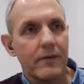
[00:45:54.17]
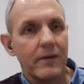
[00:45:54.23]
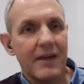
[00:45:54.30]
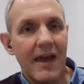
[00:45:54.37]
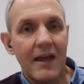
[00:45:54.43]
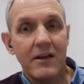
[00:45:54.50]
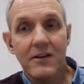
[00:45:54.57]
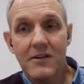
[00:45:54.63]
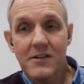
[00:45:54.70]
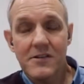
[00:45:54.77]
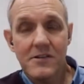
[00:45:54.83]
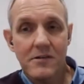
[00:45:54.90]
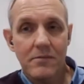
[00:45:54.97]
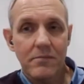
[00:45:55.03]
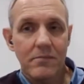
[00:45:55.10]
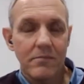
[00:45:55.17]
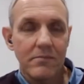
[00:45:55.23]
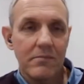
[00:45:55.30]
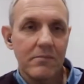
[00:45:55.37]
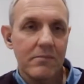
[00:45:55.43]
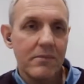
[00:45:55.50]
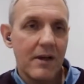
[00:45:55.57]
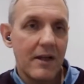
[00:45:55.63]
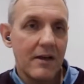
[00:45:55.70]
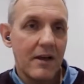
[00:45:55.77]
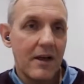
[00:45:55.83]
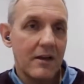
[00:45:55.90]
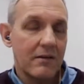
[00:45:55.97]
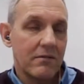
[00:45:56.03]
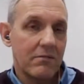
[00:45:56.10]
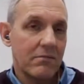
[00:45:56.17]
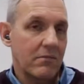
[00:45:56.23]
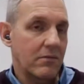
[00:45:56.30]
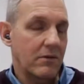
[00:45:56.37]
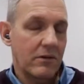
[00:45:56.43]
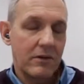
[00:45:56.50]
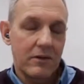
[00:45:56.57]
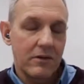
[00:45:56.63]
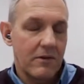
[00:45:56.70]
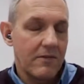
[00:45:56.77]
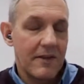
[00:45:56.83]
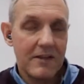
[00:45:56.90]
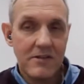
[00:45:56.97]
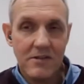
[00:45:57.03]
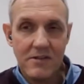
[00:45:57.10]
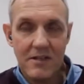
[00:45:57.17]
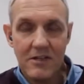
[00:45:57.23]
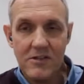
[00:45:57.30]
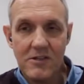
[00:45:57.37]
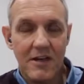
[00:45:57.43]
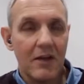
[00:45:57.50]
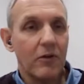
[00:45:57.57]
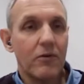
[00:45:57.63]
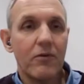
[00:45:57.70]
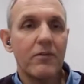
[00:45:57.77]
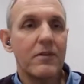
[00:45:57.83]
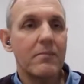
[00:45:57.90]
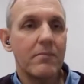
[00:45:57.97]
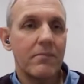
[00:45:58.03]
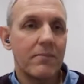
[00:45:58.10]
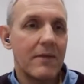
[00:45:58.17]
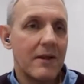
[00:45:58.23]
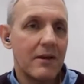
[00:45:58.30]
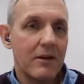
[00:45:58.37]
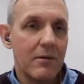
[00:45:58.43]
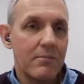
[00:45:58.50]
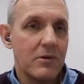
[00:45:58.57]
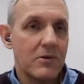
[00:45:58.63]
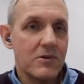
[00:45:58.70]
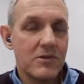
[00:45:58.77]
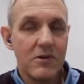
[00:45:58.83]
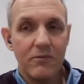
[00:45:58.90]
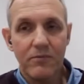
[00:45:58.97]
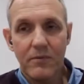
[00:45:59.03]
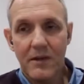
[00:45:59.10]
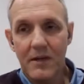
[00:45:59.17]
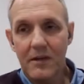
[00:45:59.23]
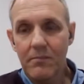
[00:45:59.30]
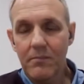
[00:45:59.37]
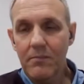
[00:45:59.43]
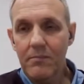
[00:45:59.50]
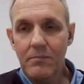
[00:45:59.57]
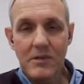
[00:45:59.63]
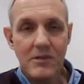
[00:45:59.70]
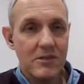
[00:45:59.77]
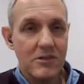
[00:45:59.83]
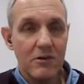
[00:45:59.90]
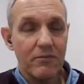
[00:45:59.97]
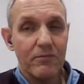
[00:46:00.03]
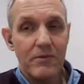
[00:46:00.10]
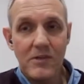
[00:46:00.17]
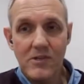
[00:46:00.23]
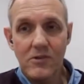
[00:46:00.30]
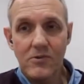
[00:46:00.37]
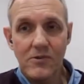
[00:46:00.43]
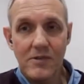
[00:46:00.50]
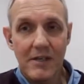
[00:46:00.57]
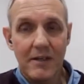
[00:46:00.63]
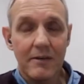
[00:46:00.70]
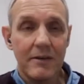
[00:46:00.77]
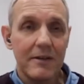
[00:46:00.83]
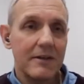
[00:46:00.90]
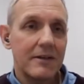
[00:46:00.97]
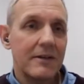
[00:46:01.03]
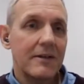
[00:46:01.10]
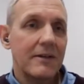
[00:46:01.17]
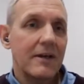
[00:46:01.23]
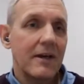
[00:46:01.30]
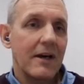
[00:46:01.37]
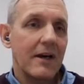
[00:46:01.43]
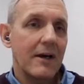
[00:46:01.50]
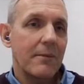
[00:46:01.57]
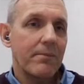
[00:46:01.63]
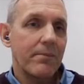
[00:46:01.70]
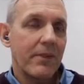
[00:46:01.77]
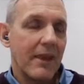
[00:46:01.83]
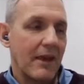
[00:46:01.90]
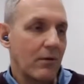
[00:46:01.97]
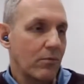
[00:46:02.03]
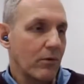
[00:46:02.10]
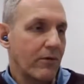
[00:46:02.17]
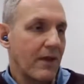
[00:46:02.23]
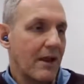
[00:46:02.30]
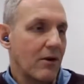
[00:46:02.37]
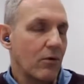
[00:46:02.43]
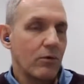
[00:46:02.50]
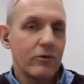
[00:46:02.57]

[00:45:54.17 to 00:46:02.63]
candidates, and that's an algorithm that a piece of software is using. It will then